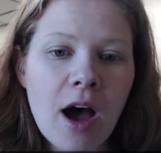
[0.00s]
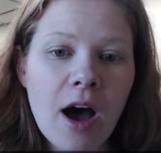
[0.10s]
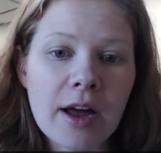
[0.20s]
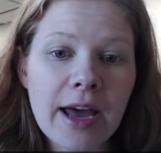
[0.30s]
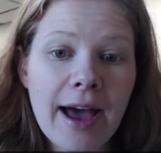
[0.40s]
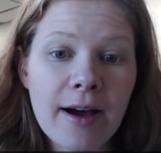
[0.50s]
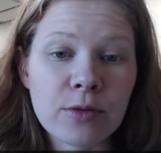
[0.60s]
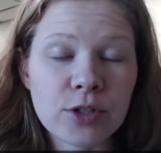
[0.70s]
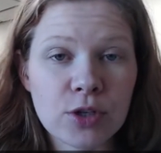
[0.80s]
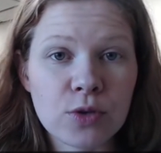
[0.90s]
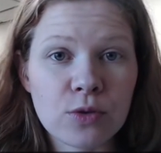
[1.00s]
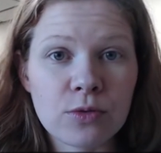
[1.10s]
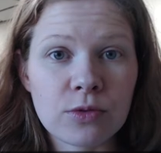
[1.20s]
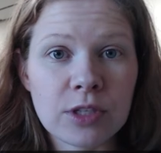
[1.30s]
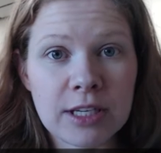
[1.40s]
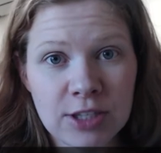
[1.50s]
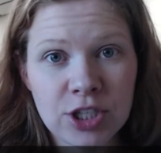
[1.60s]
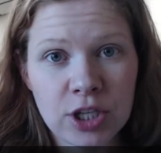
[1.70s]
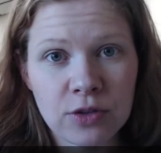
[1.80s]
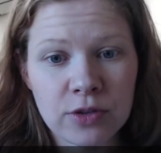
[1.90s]
on how to teach
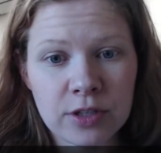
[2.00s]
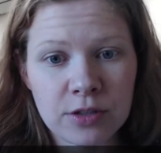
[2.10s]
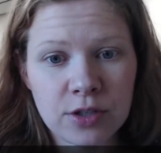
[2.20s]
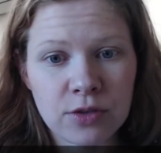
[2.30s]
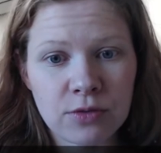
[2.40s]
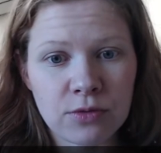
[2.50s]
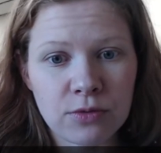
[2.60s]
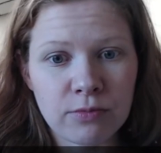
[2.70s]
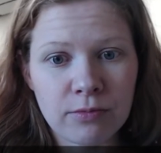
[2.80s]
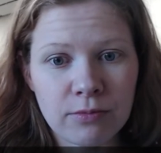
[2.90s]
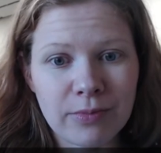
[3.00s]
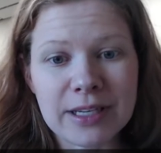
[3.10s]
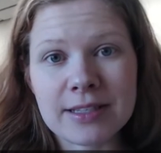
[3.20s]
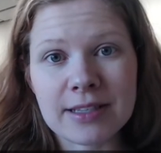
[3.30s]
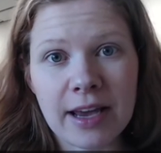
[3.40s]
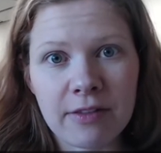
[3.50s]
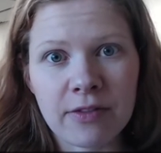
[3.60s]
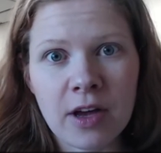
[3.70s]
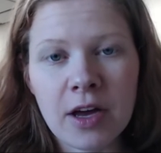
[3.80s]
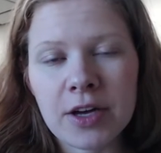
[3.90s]
children to be safe,
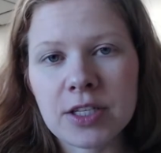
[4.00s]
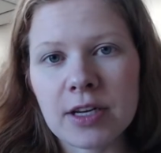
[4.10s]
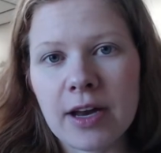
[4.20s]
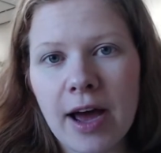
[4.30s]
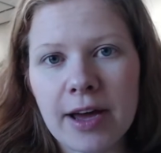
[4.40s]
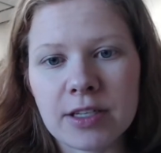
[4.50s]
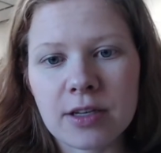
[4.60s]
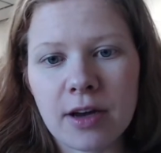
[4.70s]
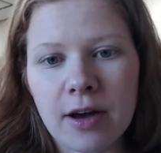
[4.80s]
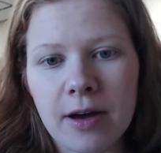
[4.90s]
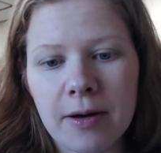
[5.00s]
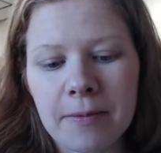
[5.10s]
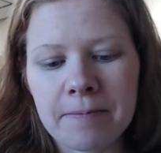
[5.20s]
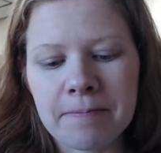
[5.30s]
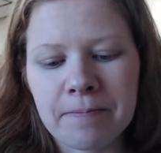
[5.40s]
to not. Um,